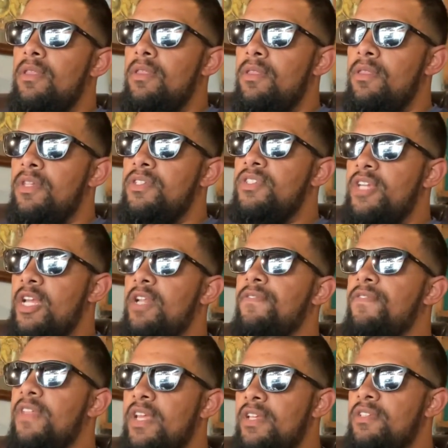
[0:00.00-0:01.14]
the state of
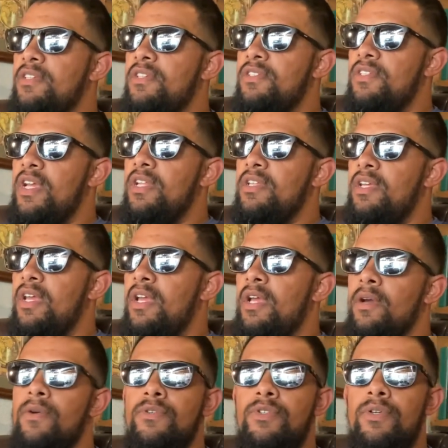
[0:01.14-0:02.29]
things in San
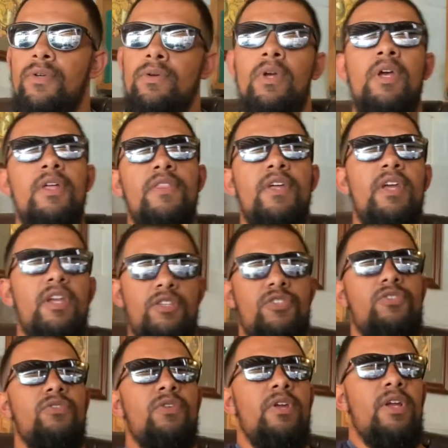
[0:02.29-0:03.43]
Diego to the
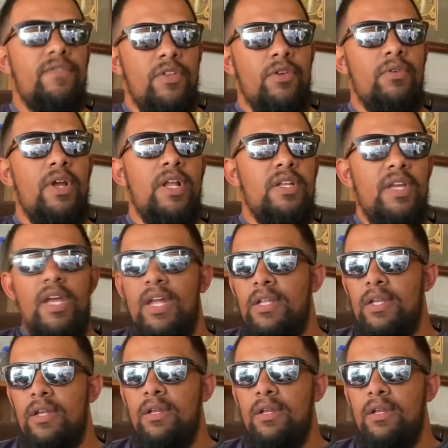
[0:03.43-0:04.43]
history of the Grand Canyon.